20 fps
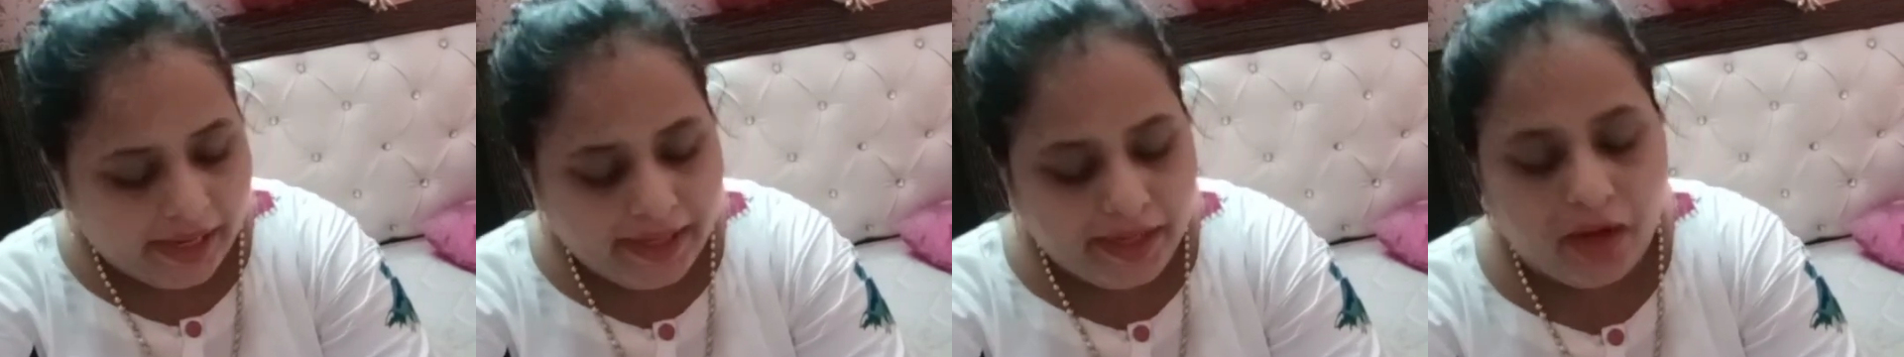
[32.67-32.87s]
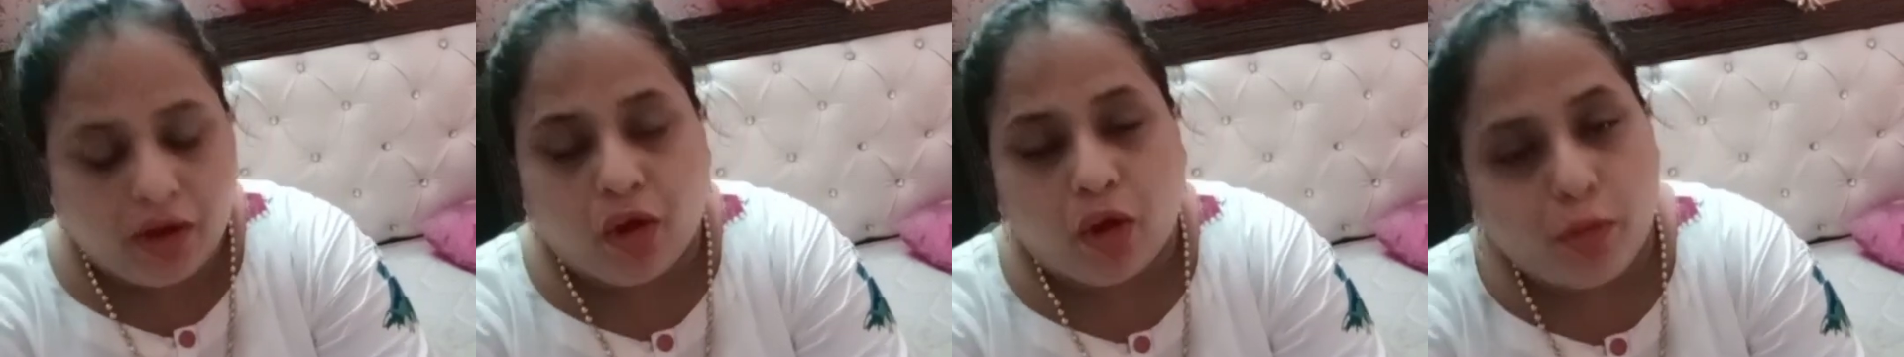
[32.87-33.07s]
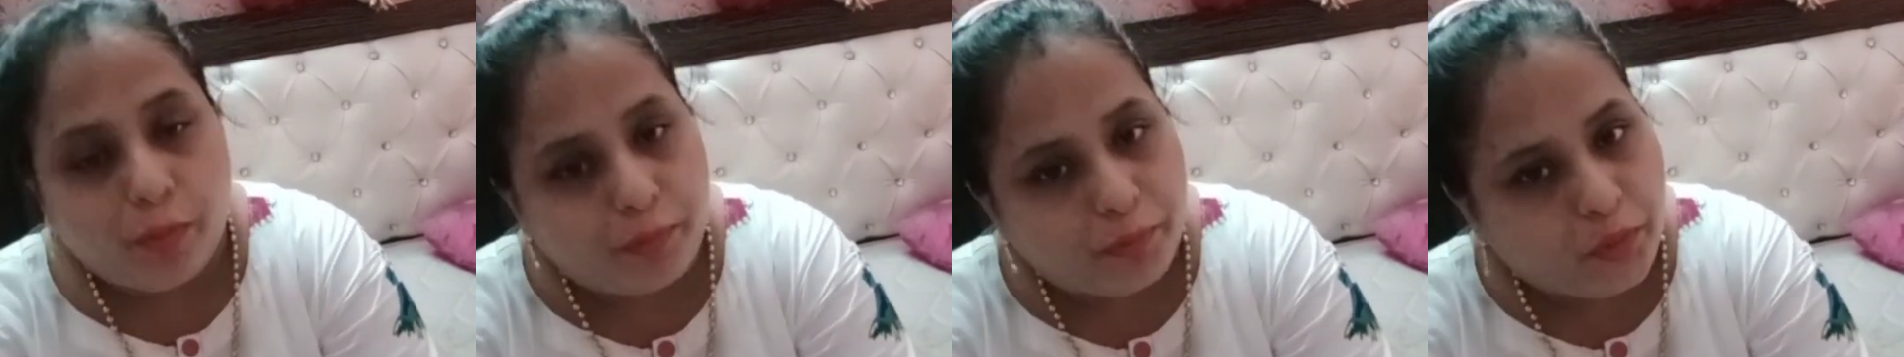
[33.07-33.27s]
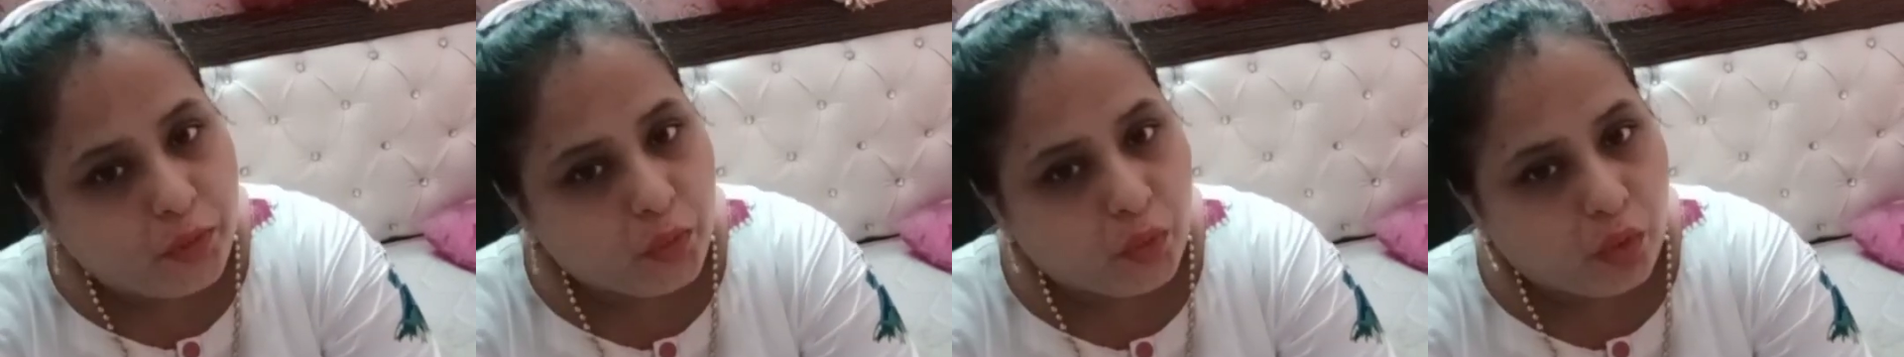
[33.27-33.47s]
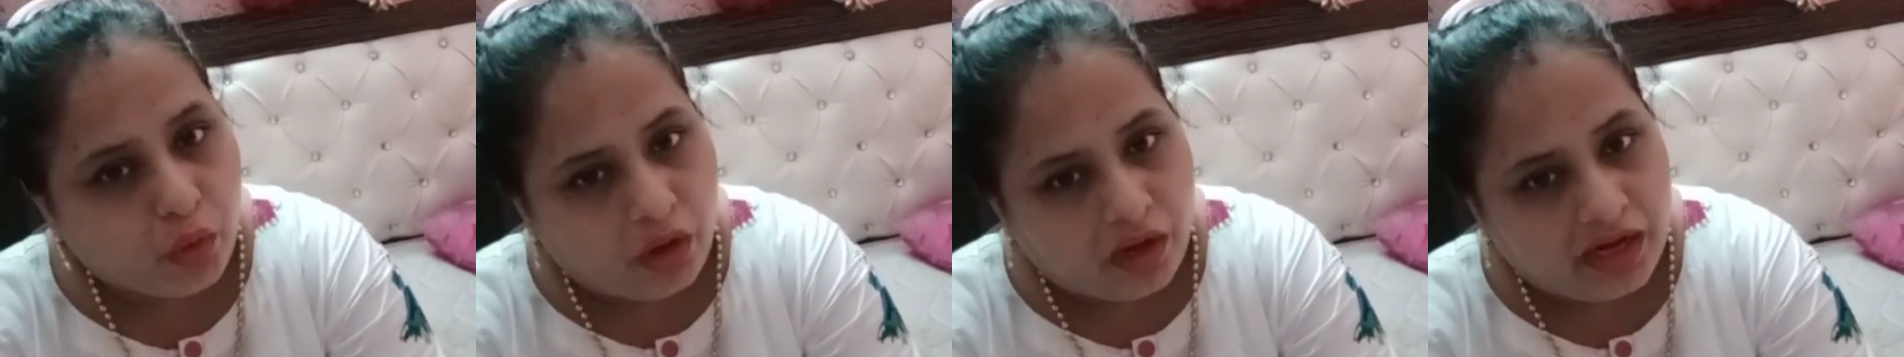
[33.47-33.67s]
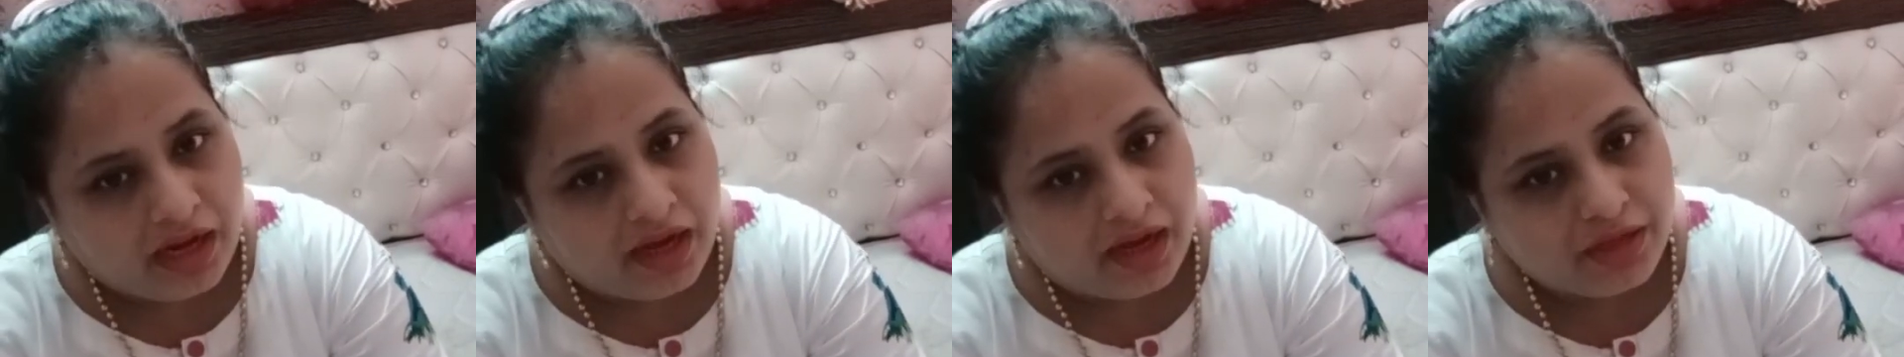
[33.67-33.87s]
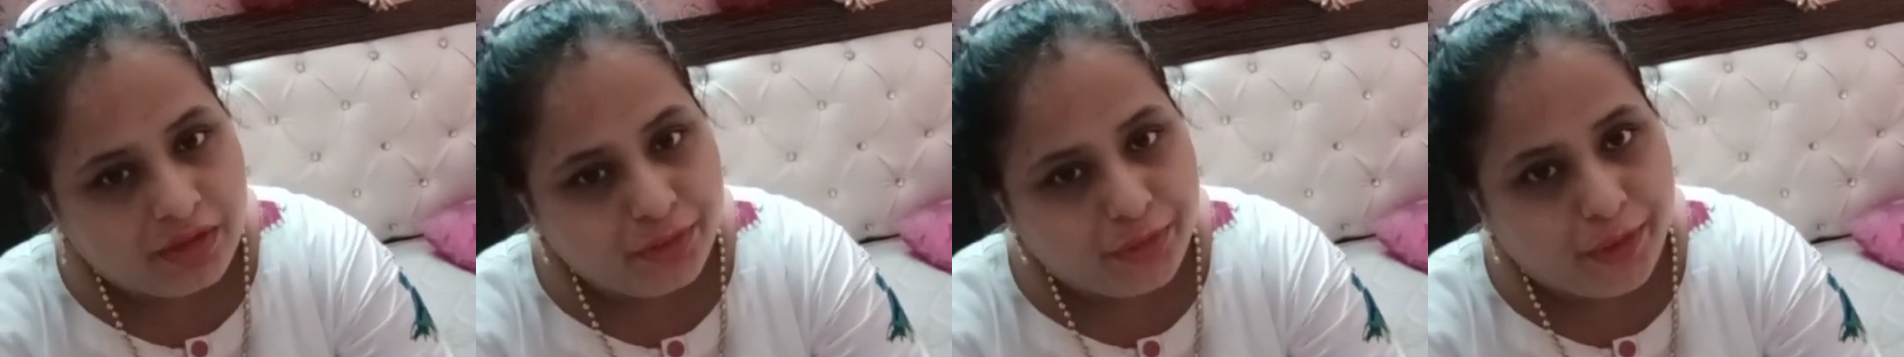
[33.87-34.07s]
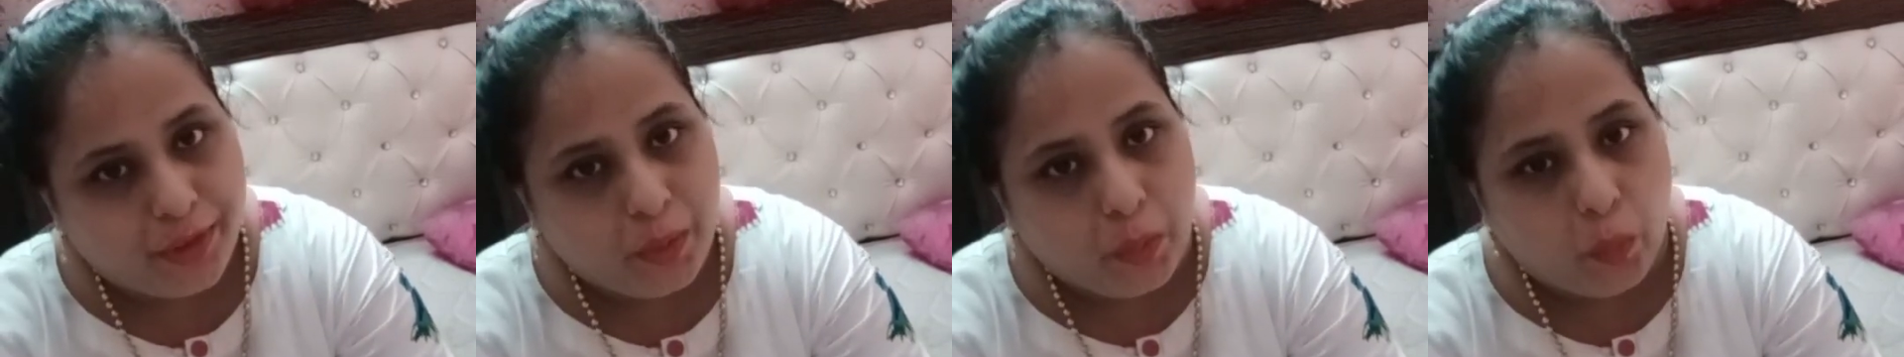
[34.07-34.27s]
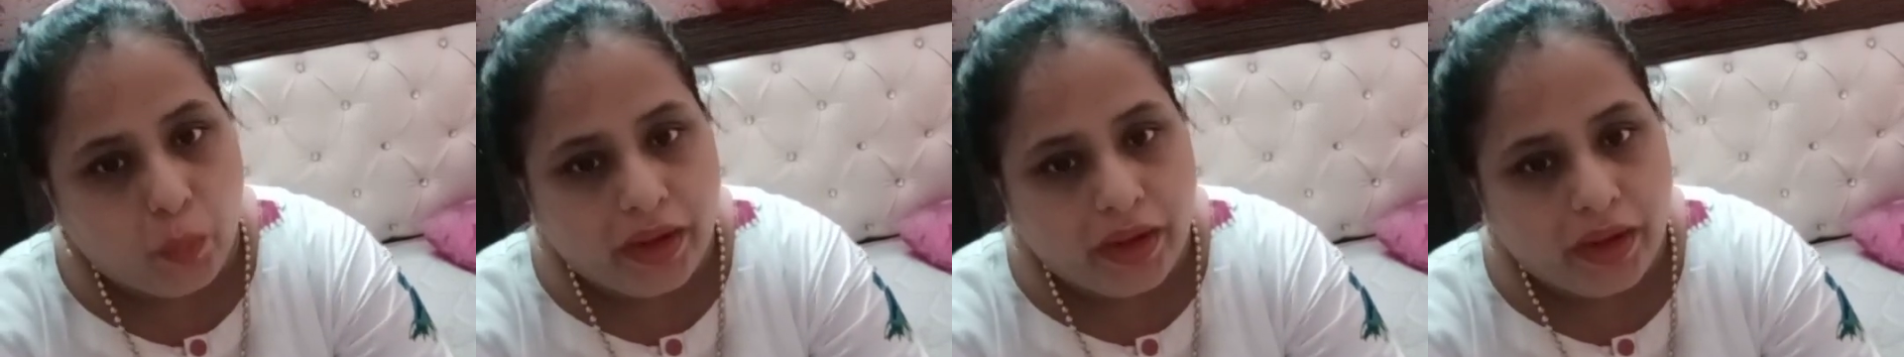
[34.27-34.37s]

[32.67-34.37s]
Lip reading: of another video.